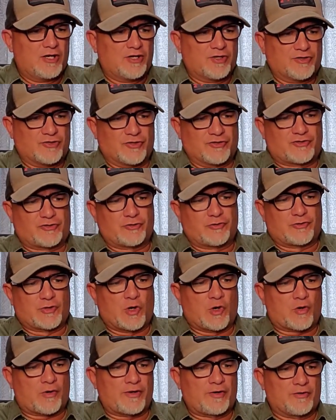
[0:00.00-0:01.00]
Your
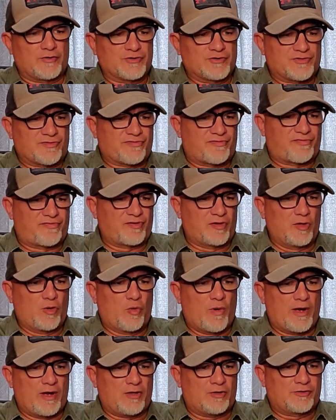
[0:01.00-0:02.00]
tutorials flow
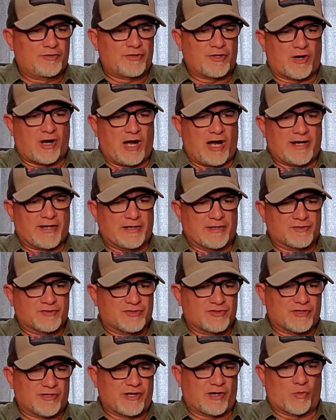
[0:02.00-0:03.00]
well to your
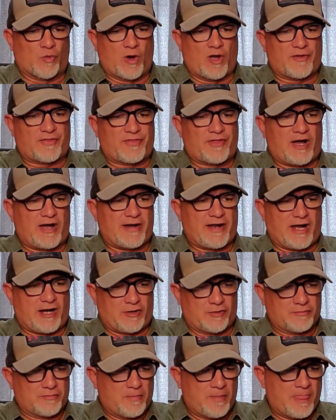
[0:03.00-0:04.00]
audience and are well thought
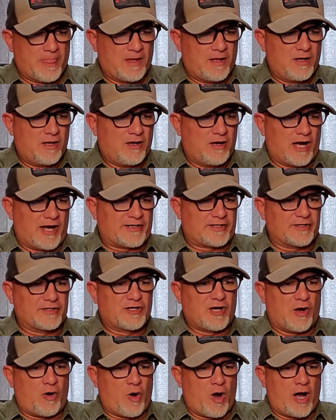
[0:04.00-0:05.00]
out. I could
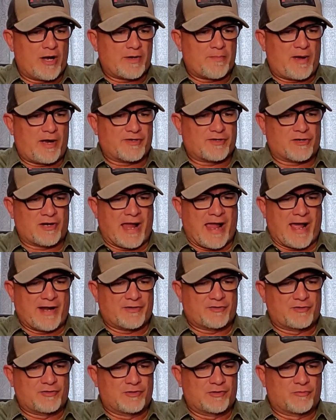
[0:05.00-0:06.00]
go on about your
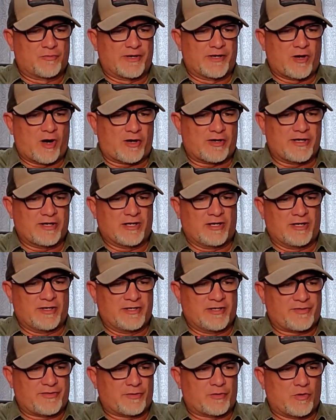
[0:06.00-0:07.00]
attitude regarding
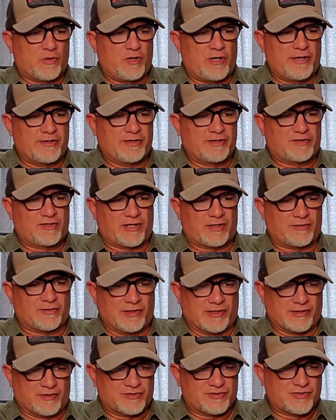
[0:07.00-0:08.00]
unethical hunting
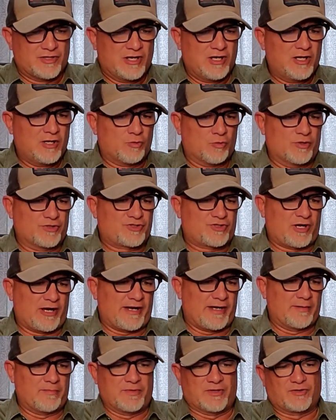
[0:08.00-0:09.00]
techniques, which I
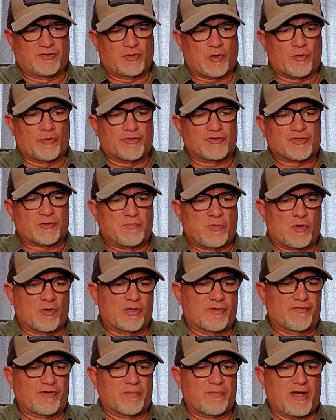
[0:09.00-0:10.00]
am in total support
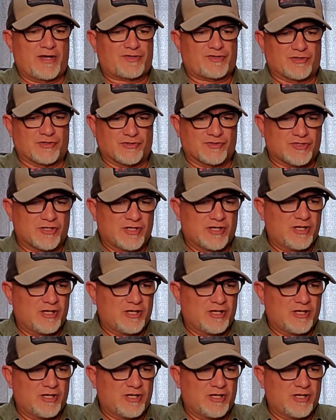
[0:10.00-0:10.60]
of your message.